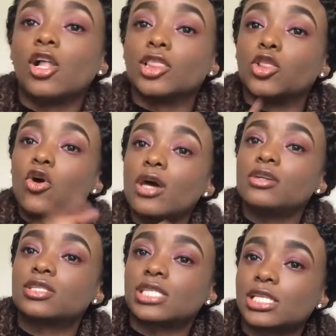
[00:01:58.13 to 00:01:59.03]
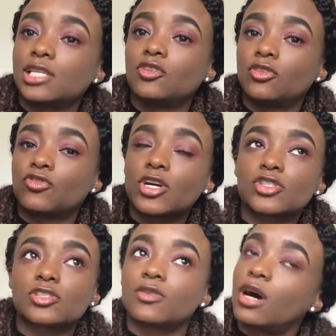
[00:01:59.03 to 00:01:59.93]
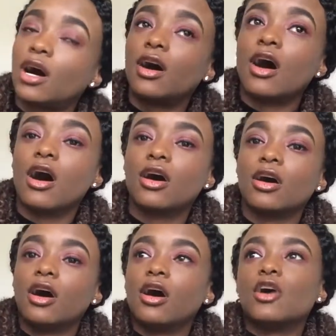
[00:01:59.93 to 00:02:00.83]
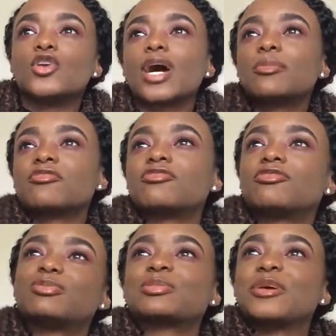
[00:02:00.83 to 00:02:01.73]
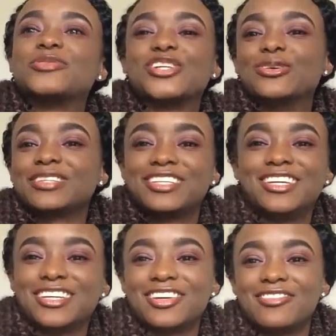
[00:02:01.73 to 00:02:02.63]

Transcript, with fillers: Loyalty, first of all. You gotta be, I'm joking.